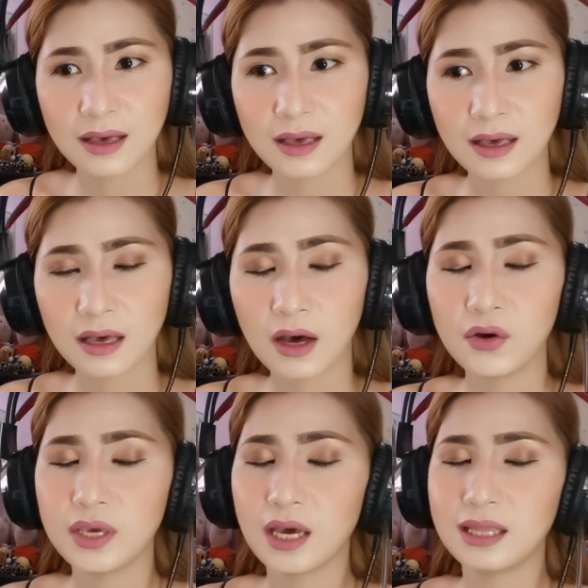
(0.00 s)
Thank, Thank you,
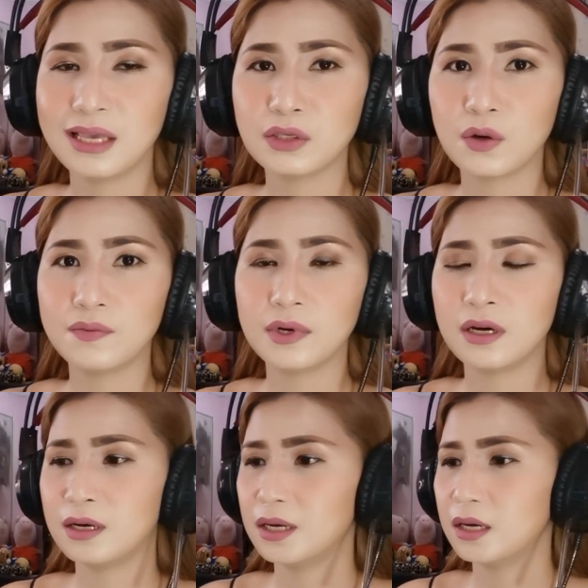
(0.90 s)
so much. That's
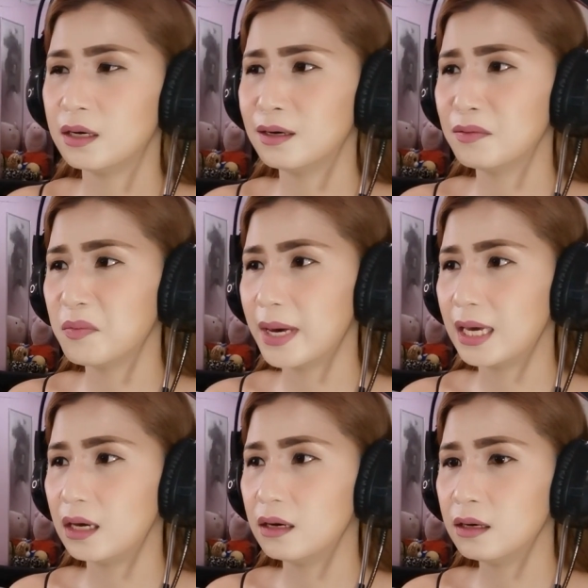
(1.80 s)
over. Oh
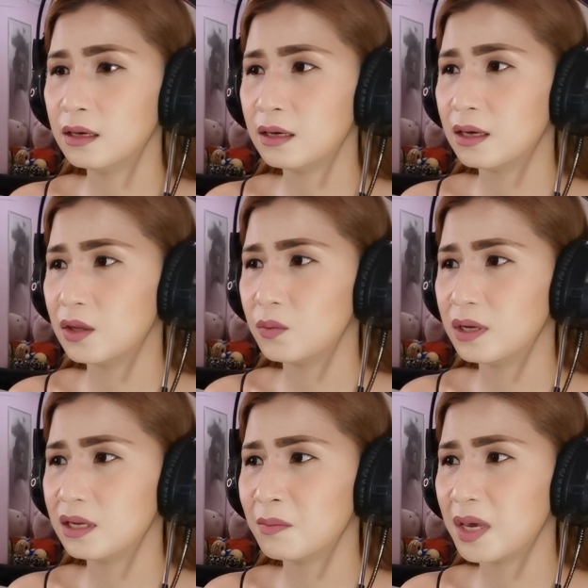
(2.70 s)
my god,
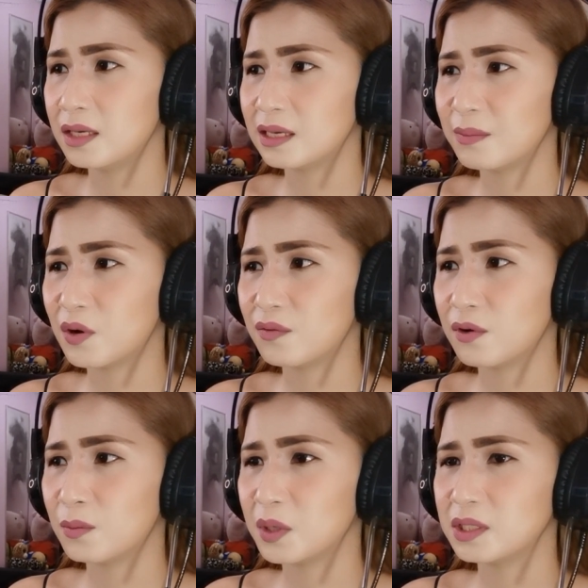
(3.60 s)
what an amazing
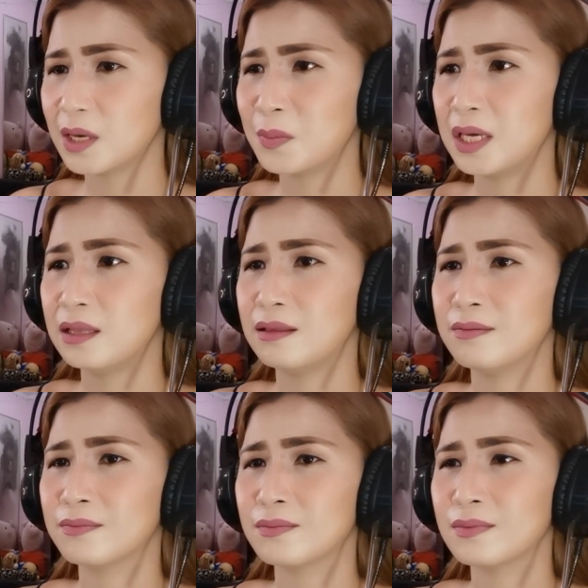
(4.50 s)
performance. I mean,
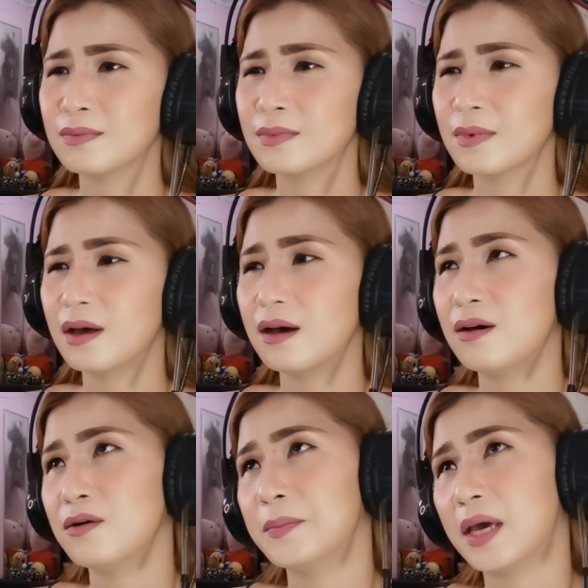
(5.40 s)

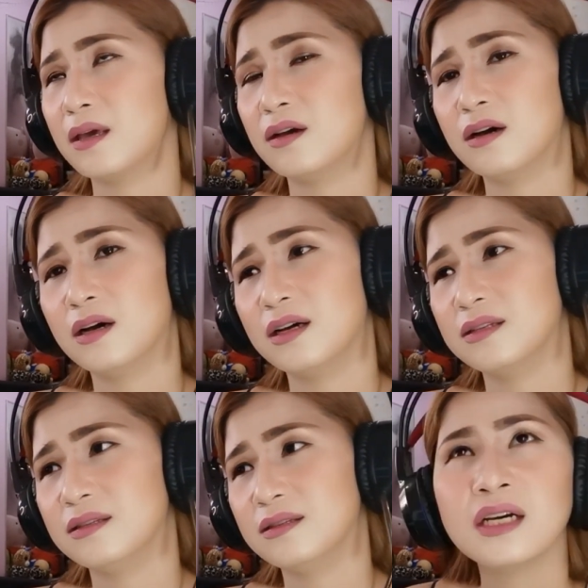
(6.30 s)
oh my god.
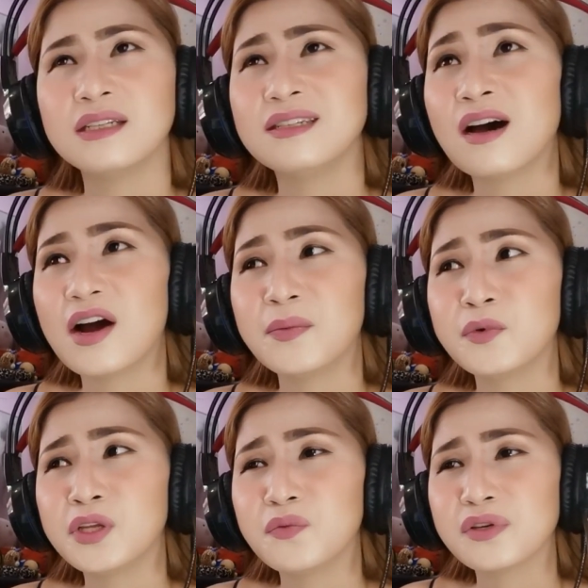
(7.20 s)
Dr.
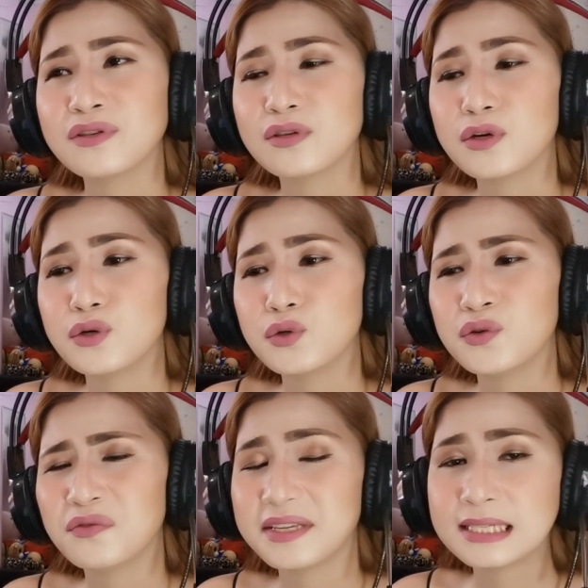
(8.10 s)
Harmony was
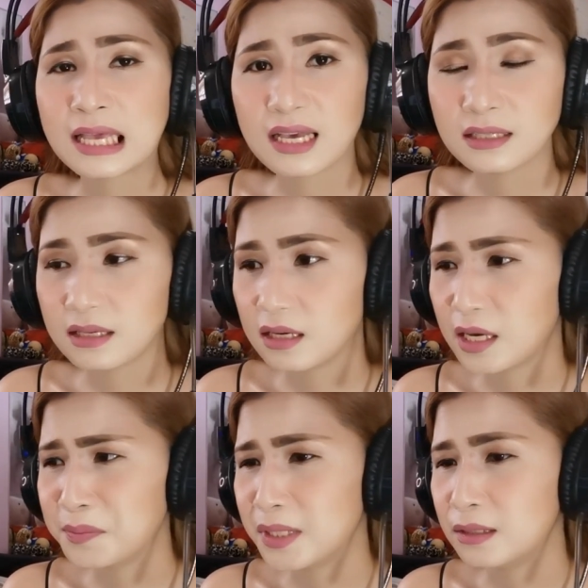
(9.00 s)
so fantastic.
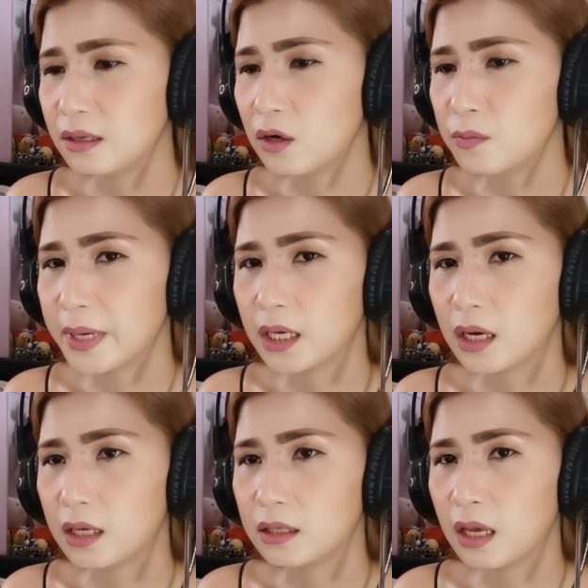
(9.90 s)
I mean, oh my god.